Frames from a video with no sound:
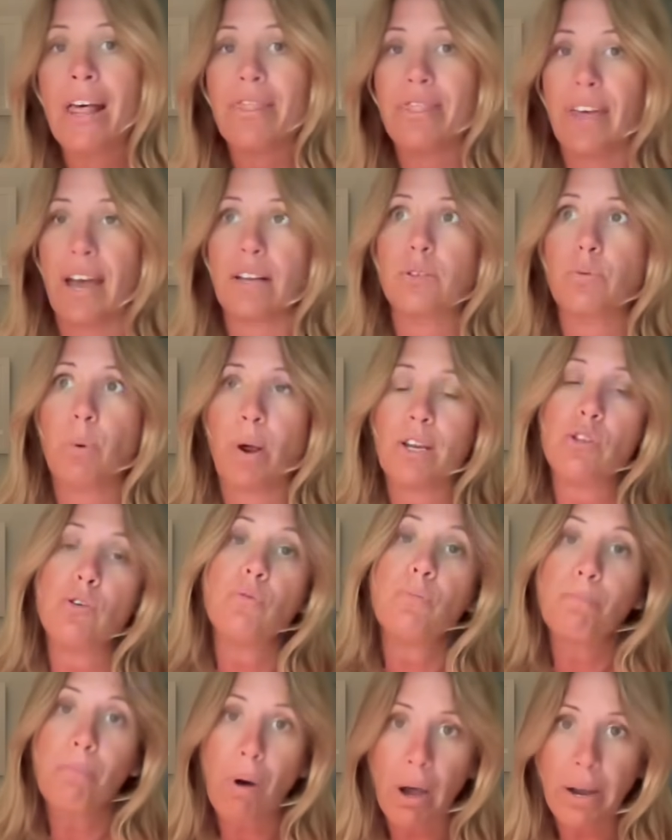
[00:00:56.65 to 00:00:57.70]
that's when you
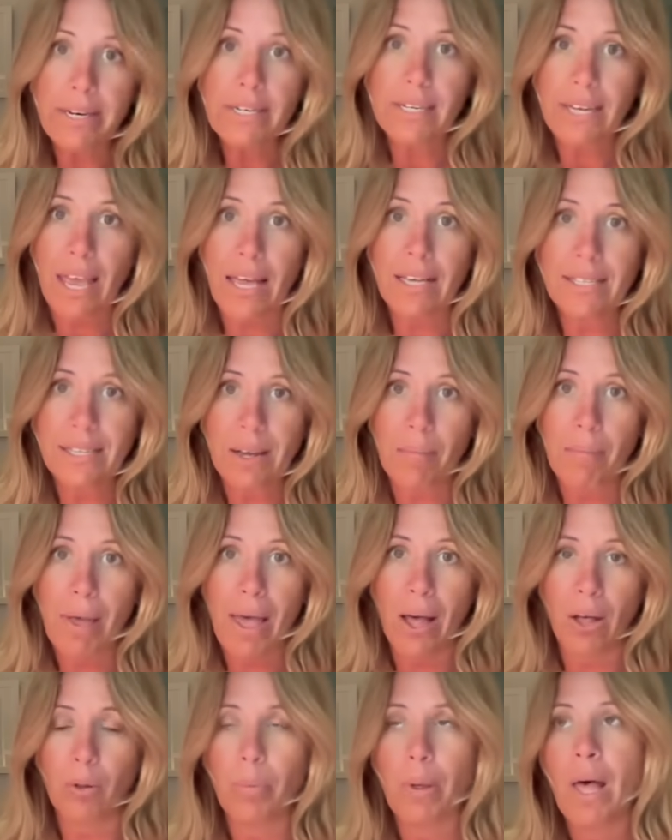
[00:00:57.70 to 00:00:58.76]
might get some
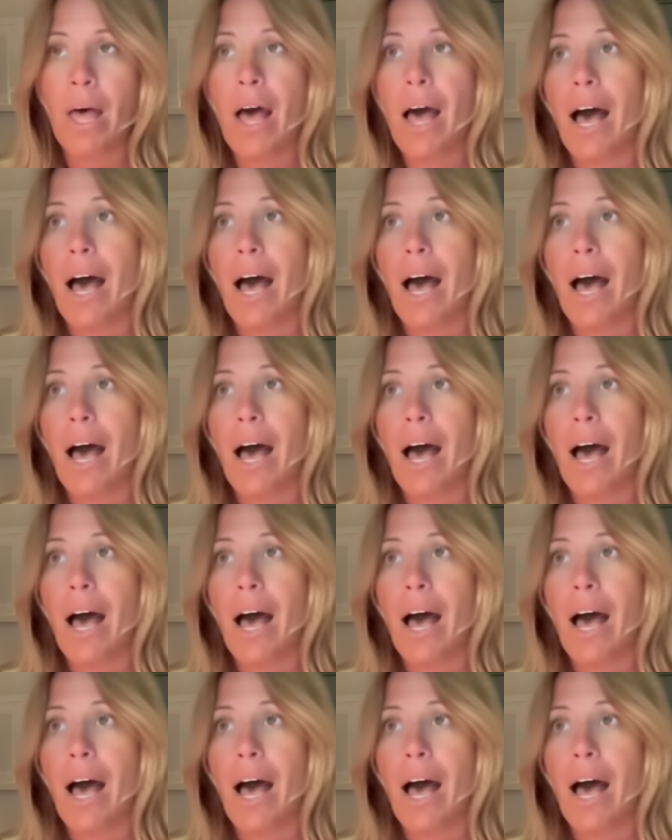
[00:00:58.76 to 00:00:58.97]
help.